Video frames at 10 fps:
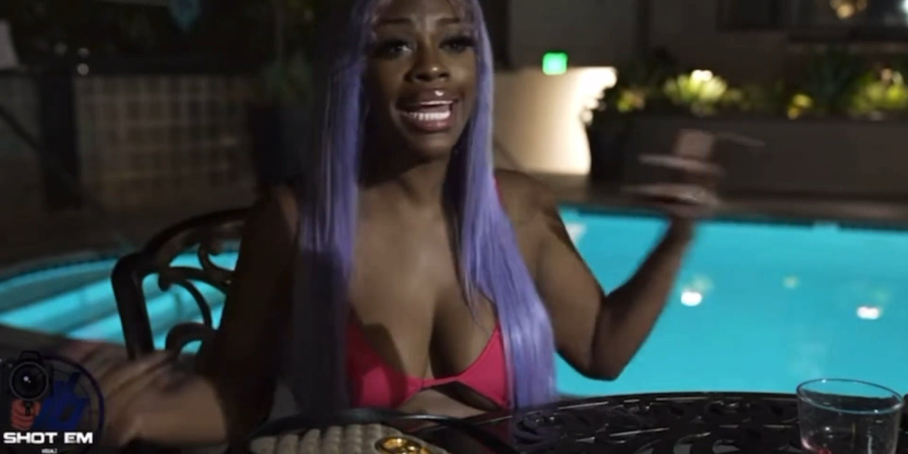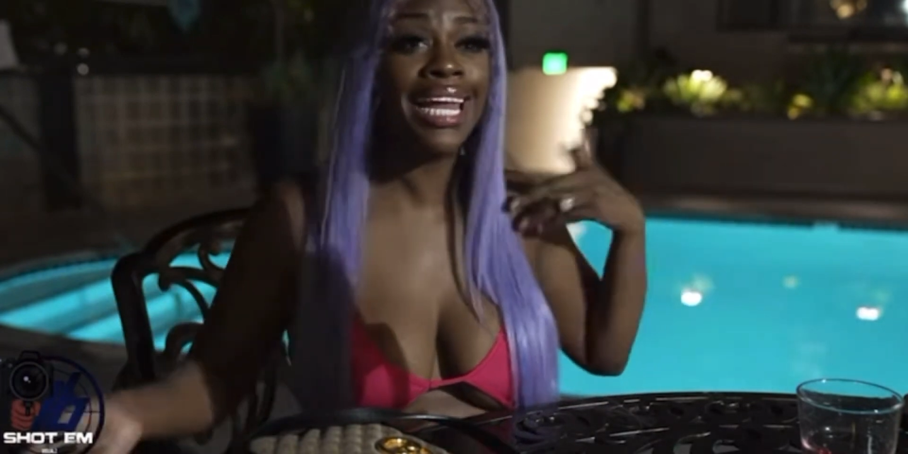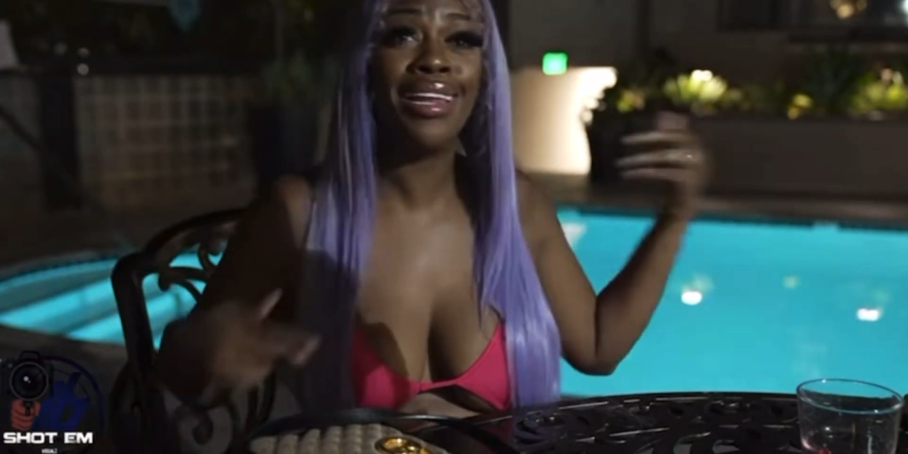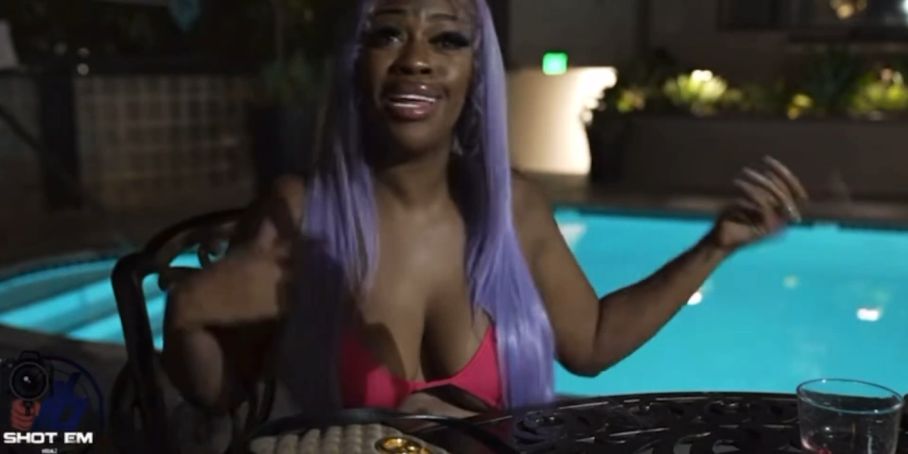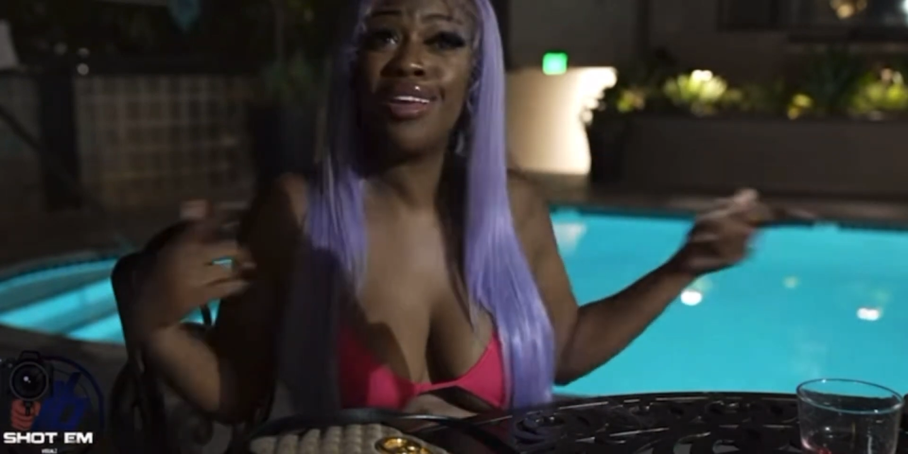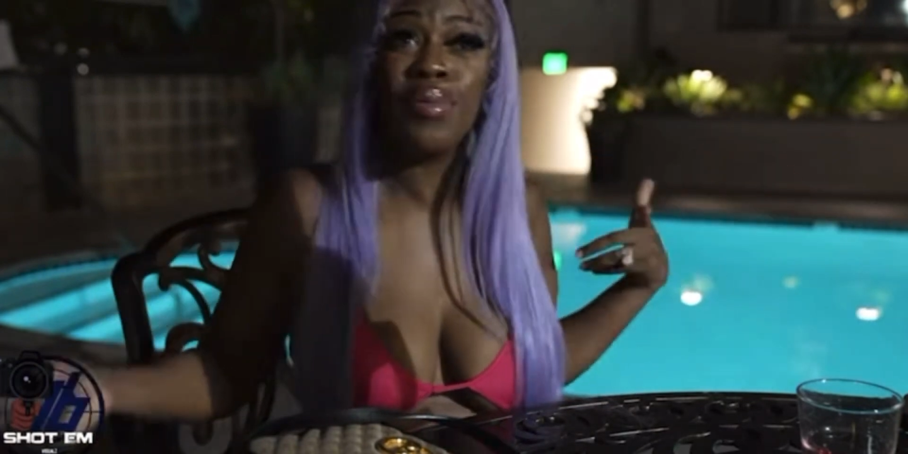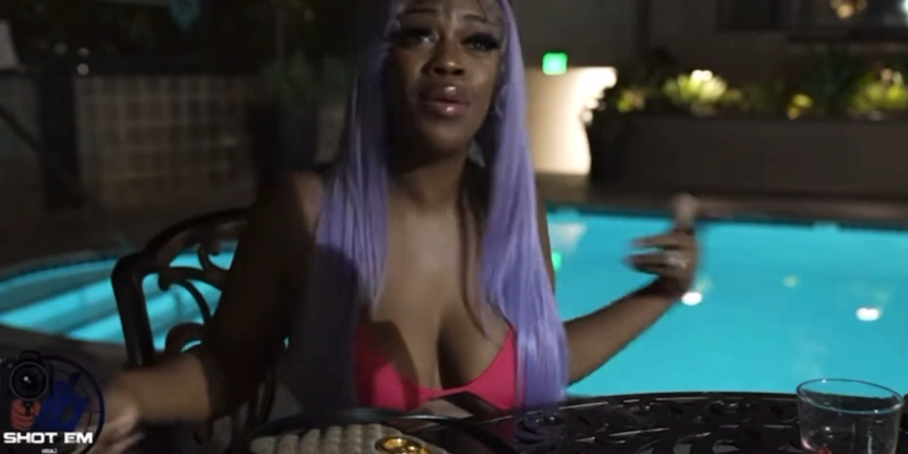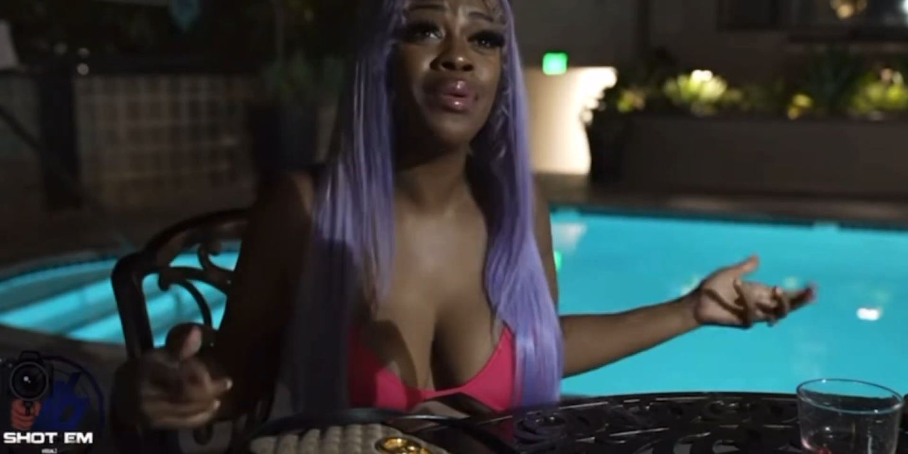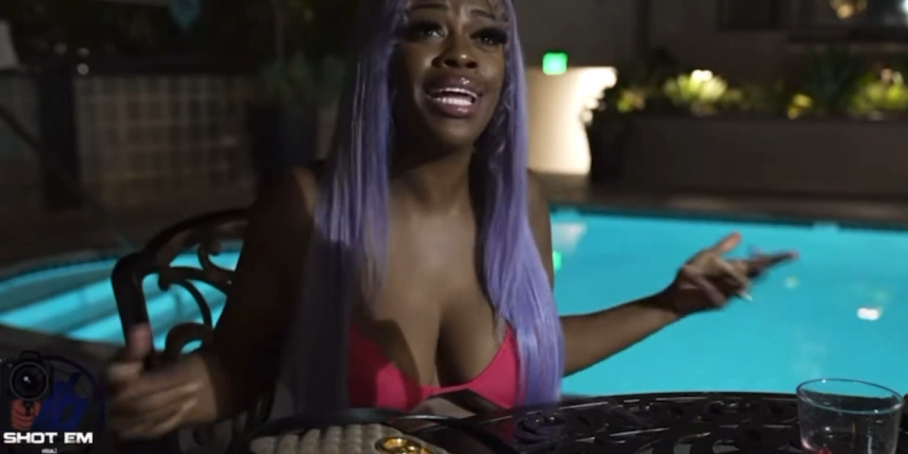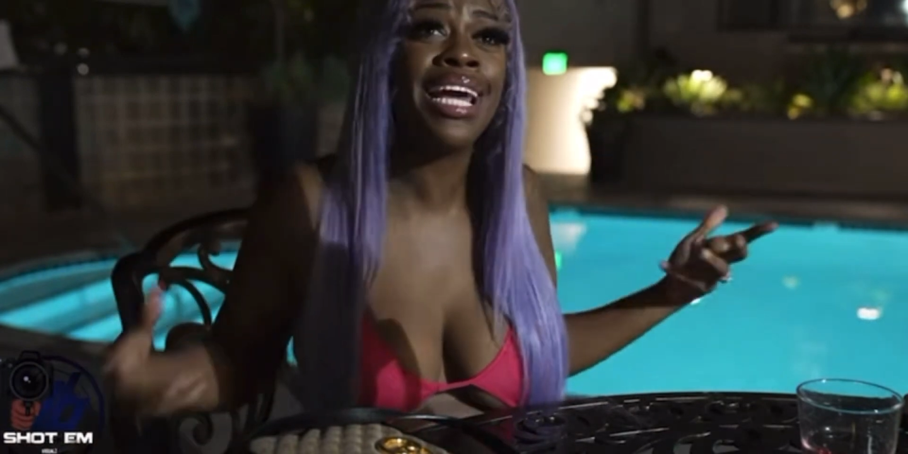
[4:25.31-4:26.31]
And then the
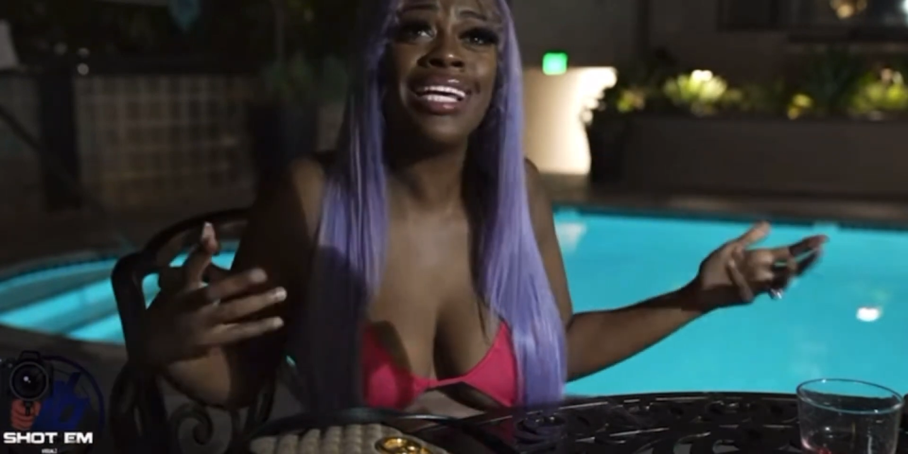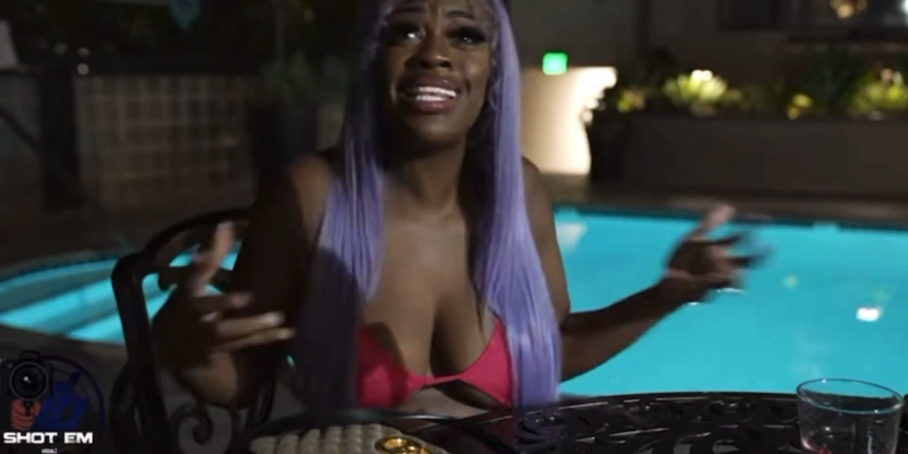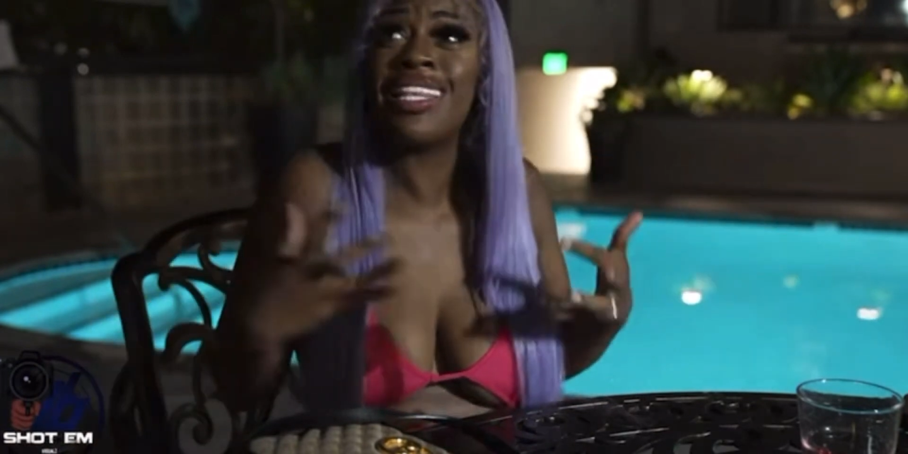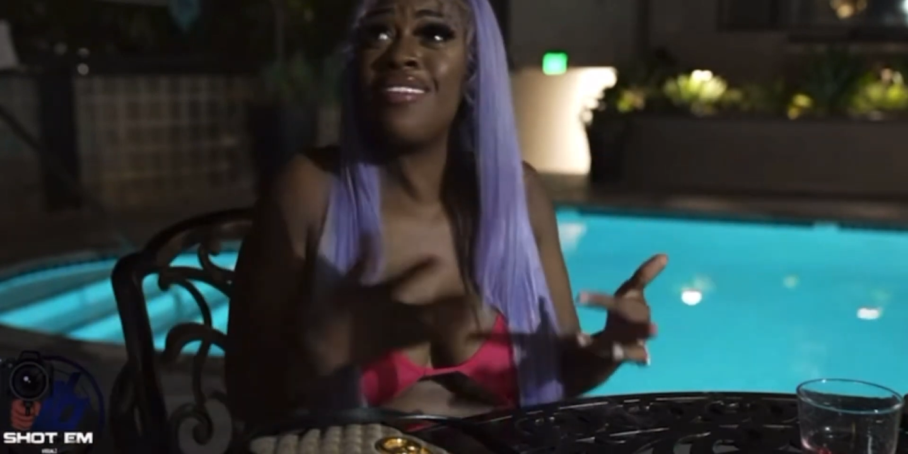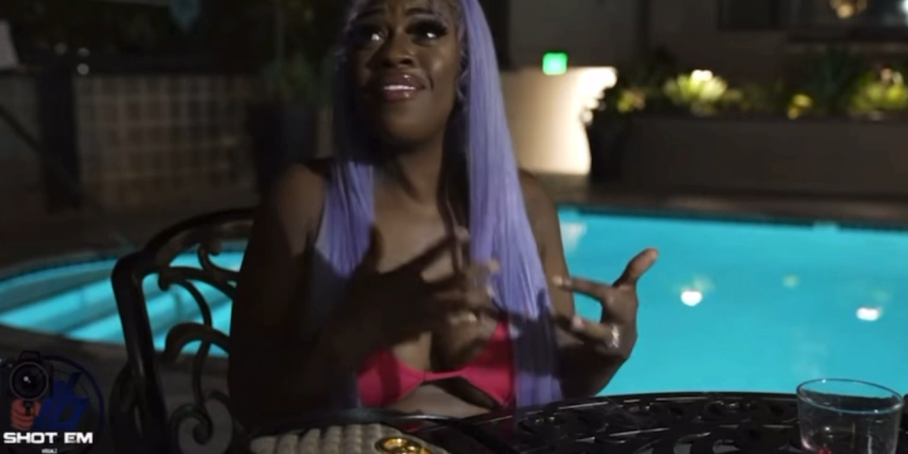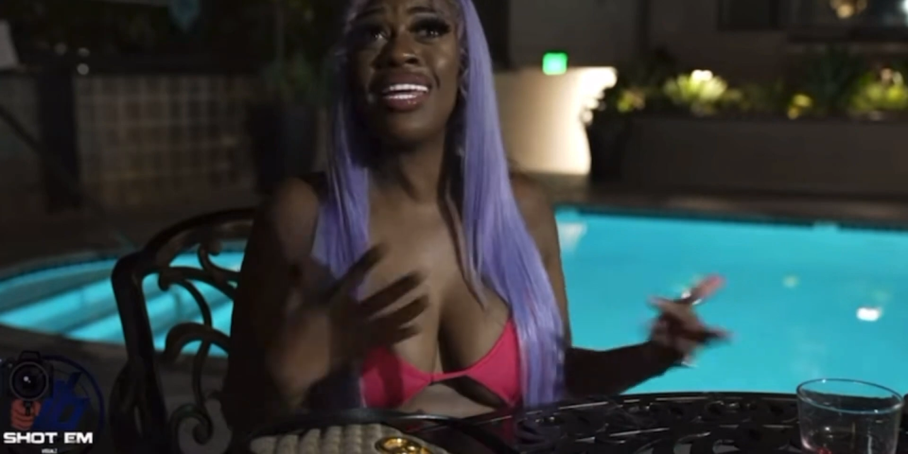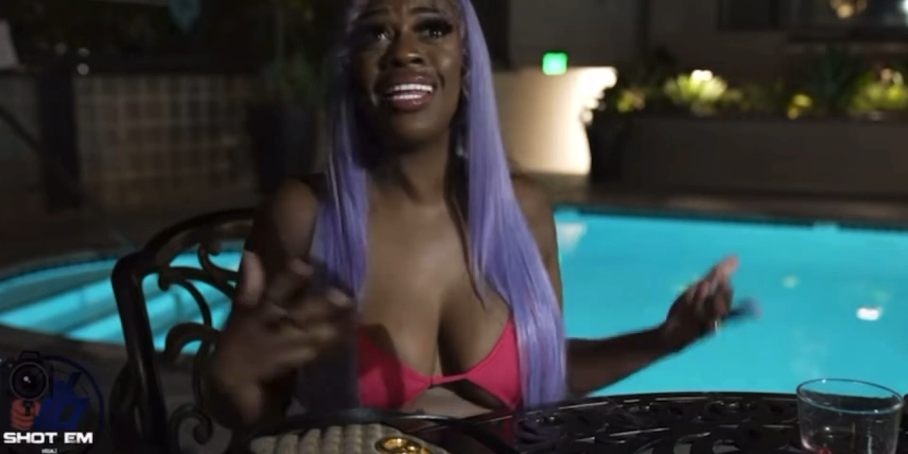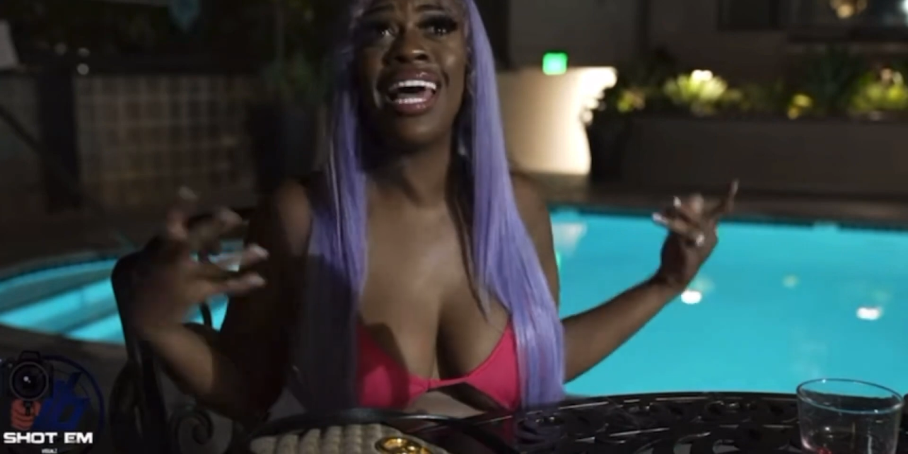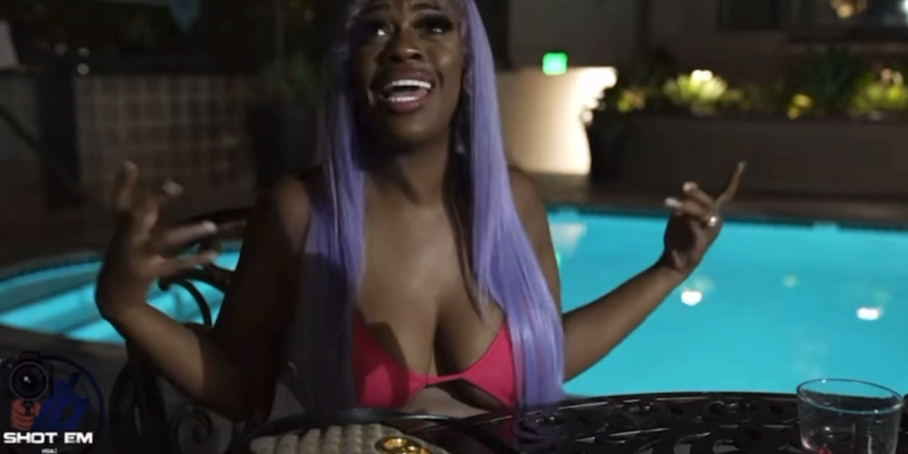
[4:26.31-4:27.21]
people that is living it,